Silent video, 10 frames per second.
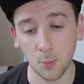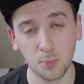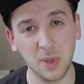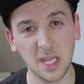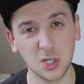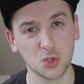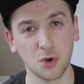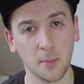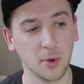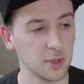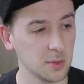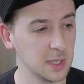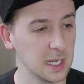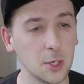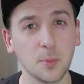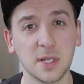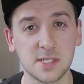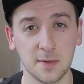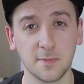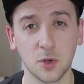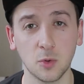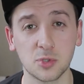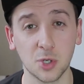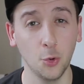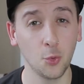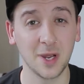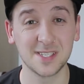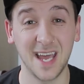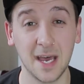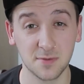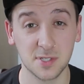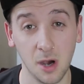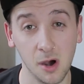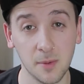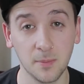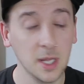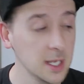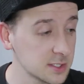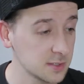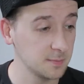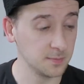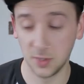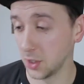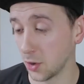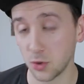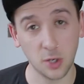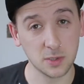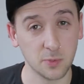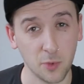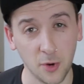Being a drummer, it can be a little bit difficult to always have time to go to a